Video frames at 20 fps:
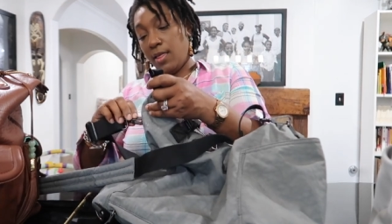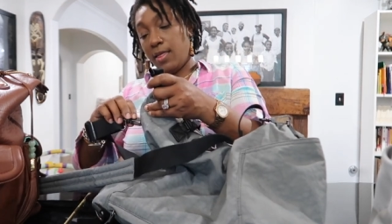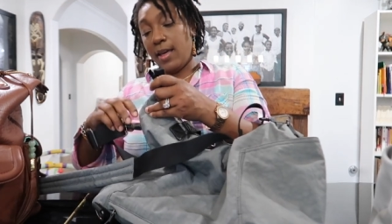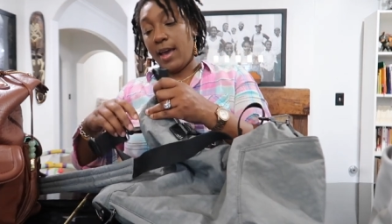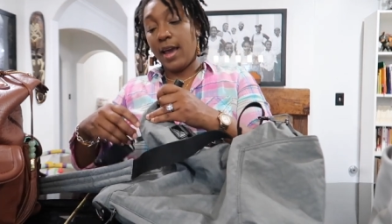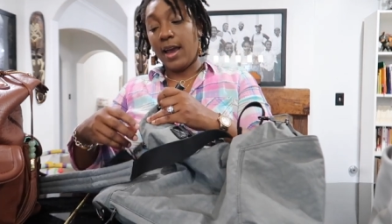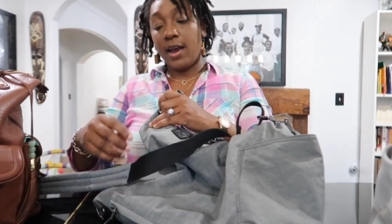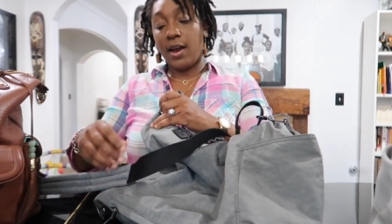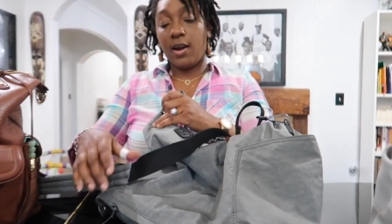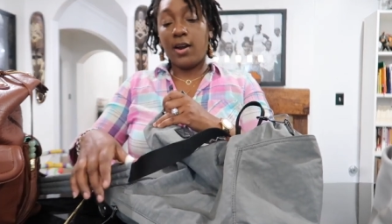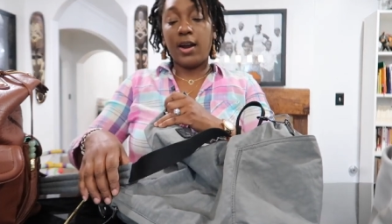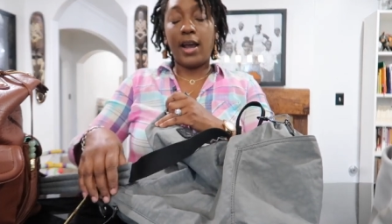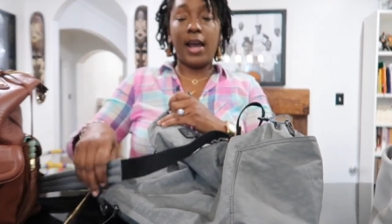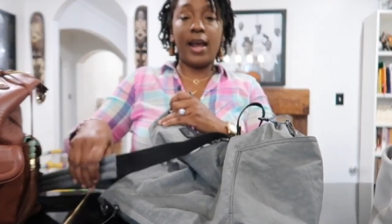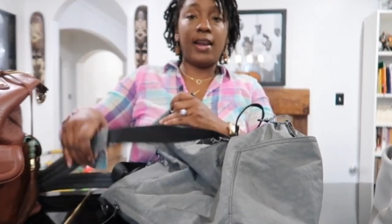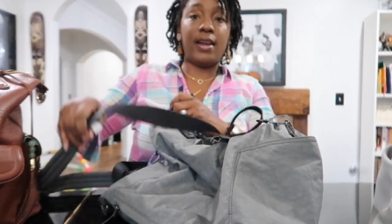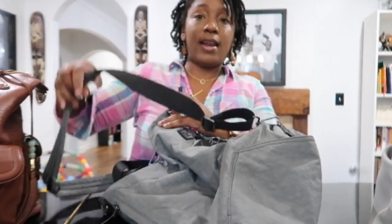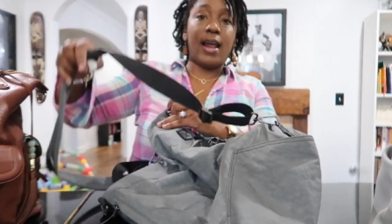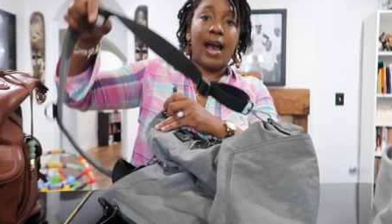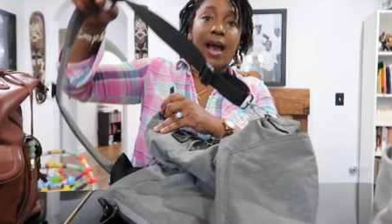there
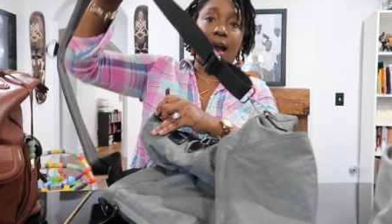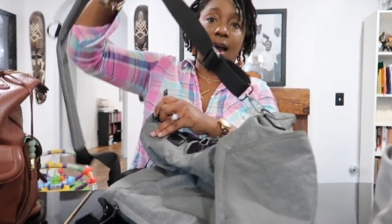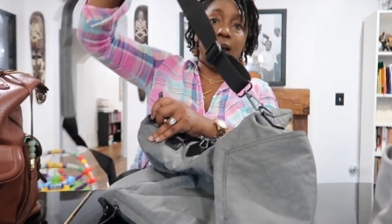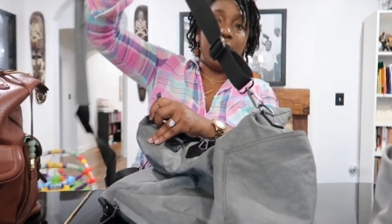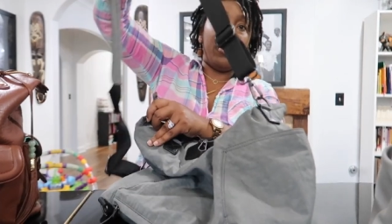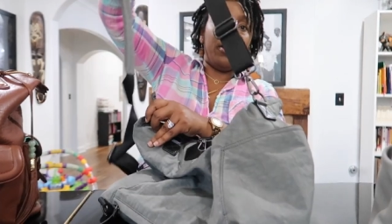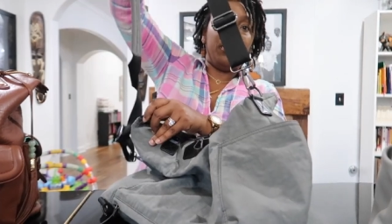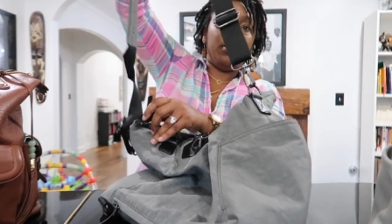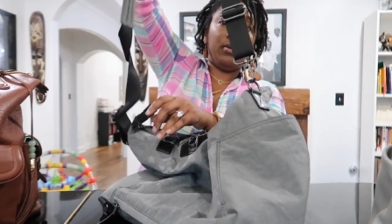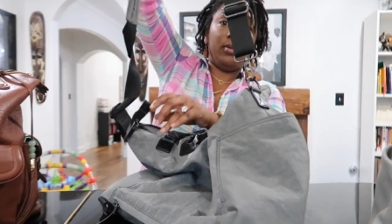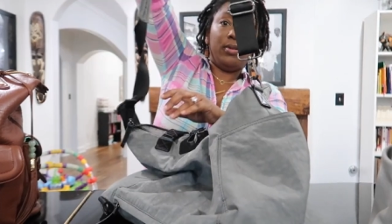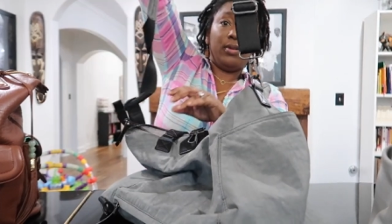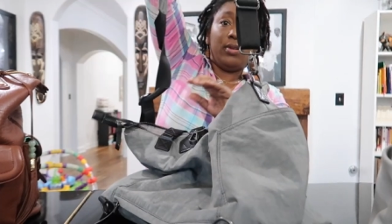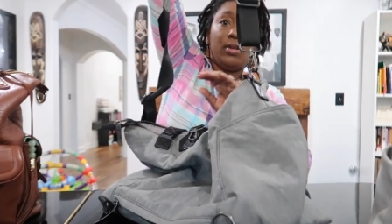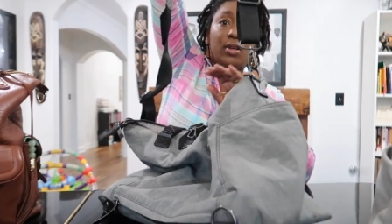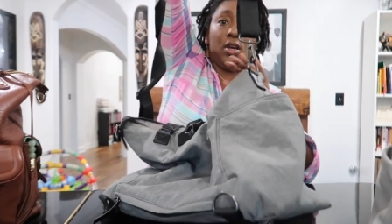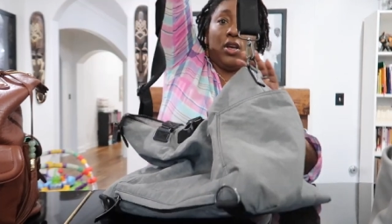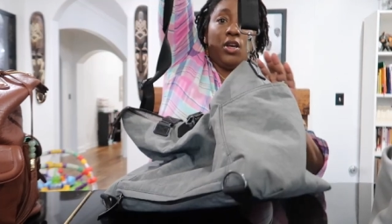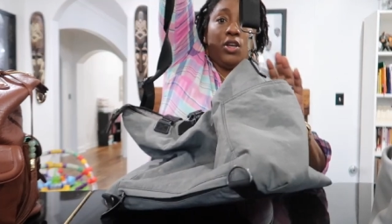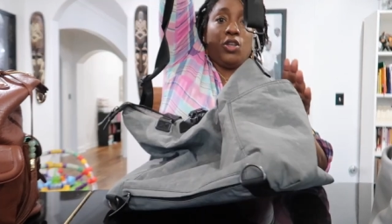and now
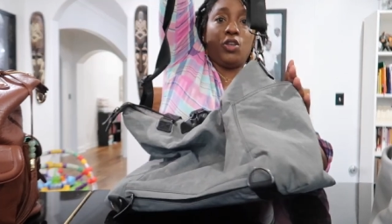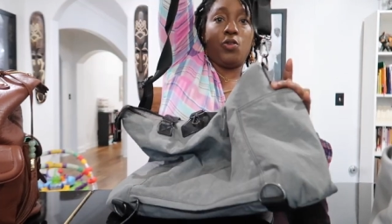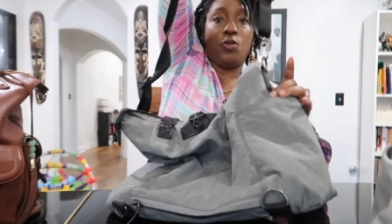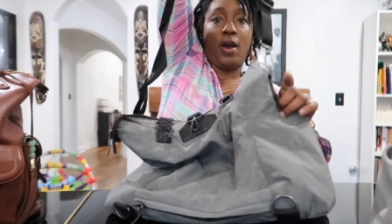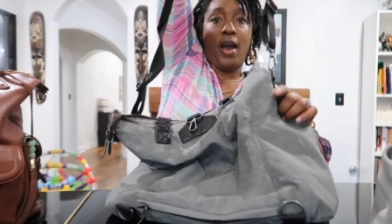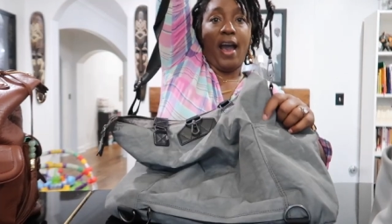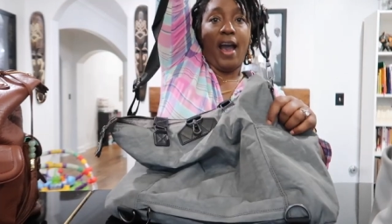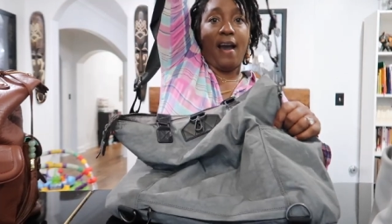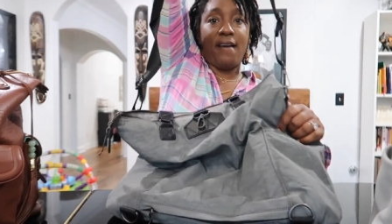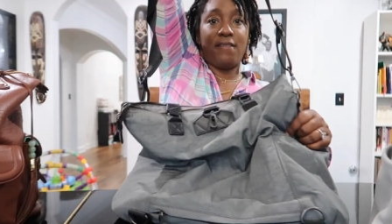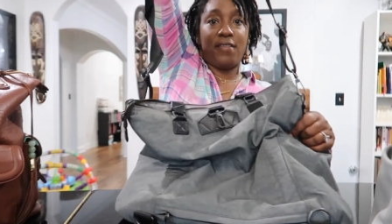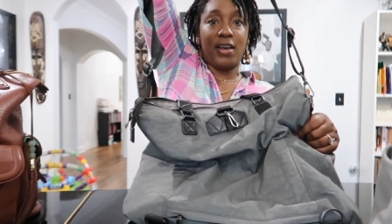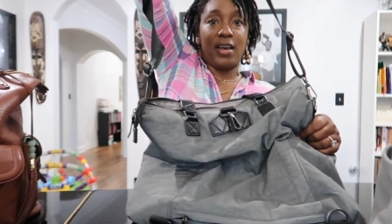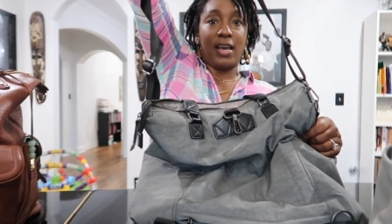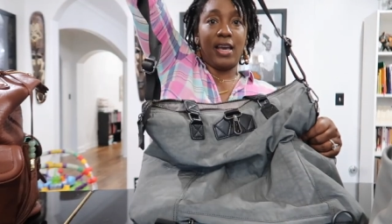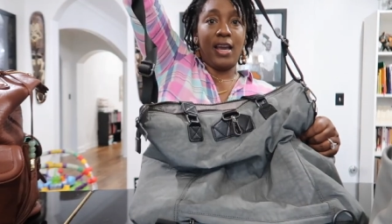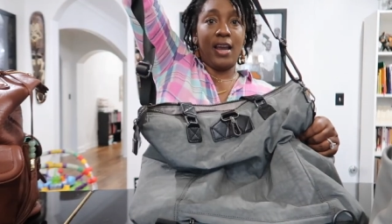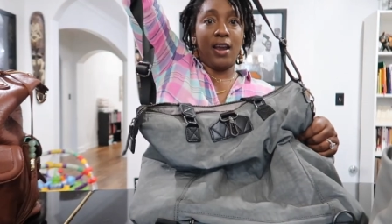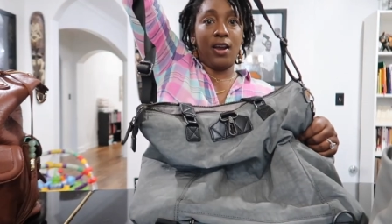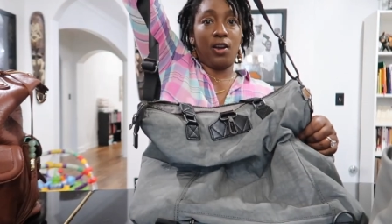you have
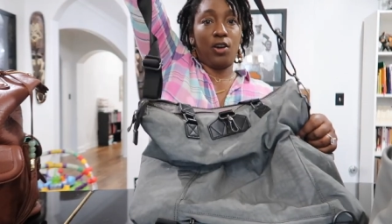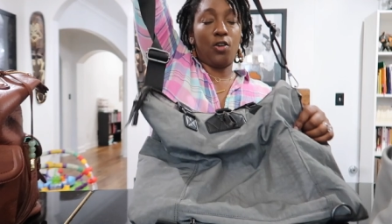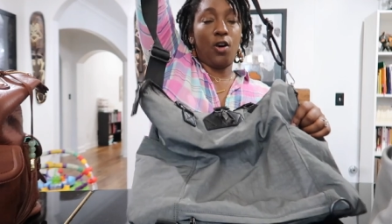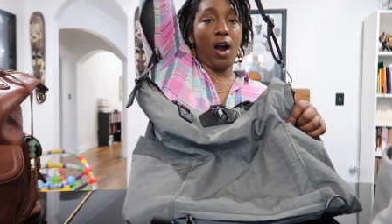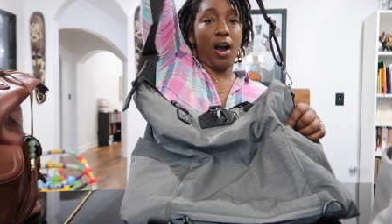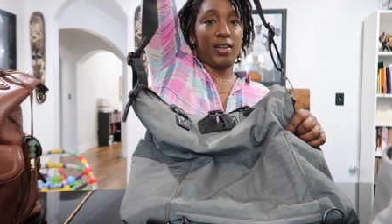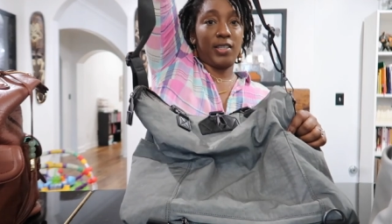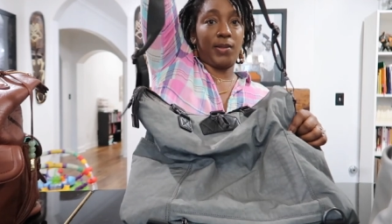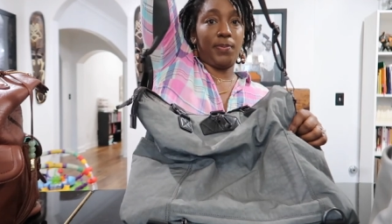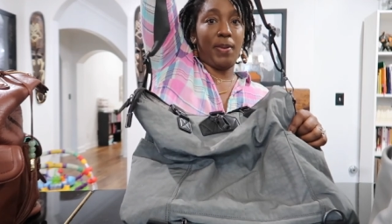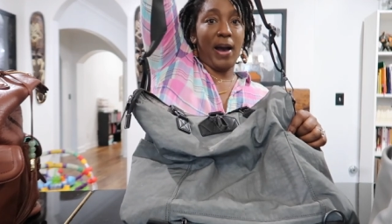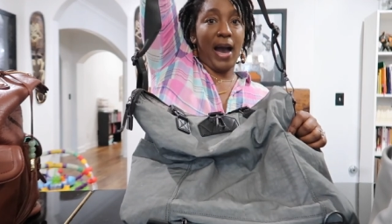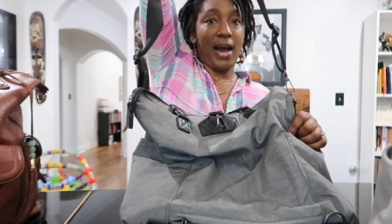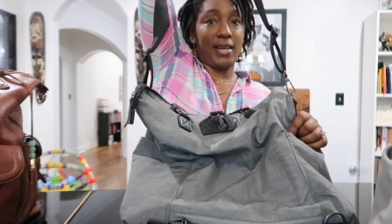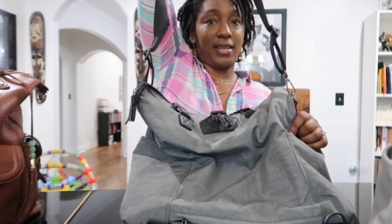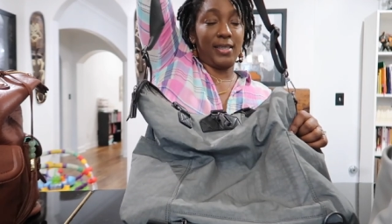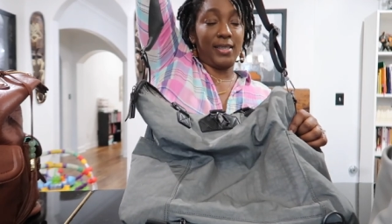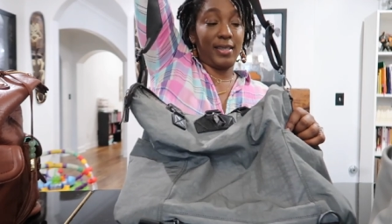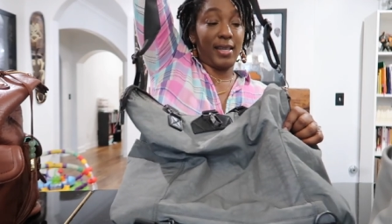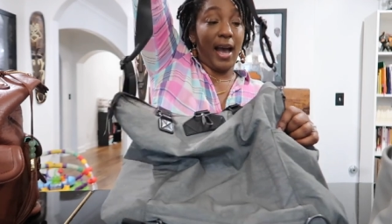it in
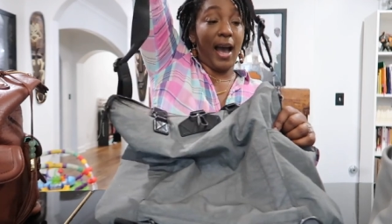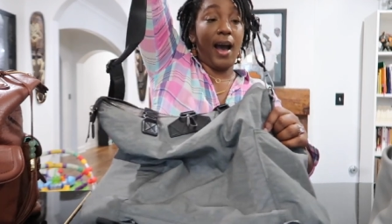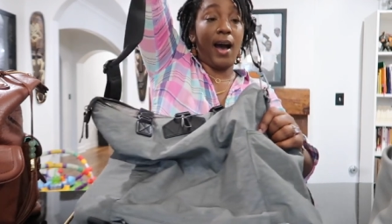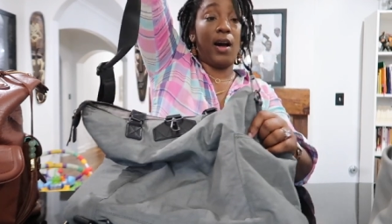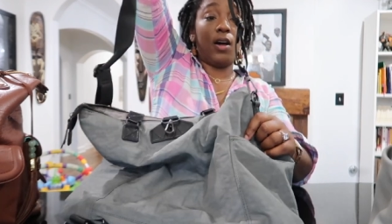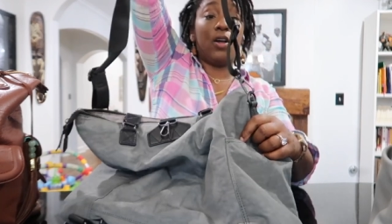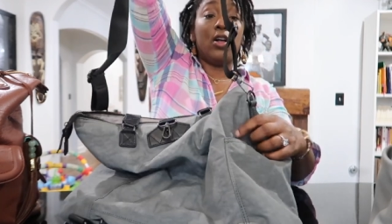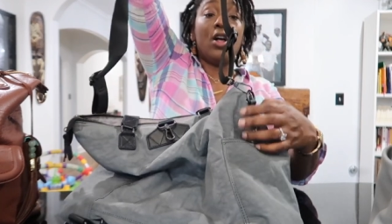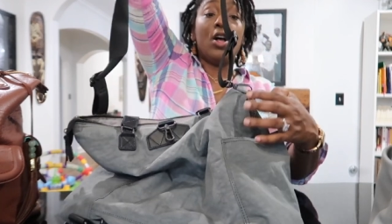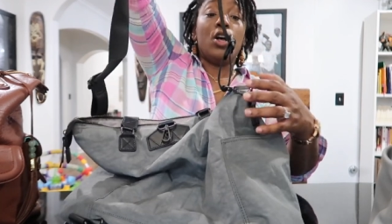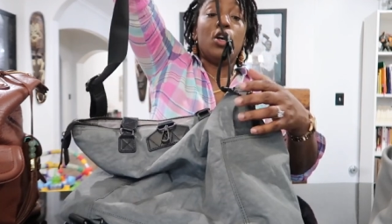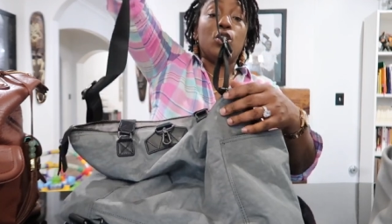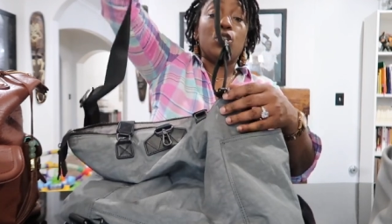crossbody style.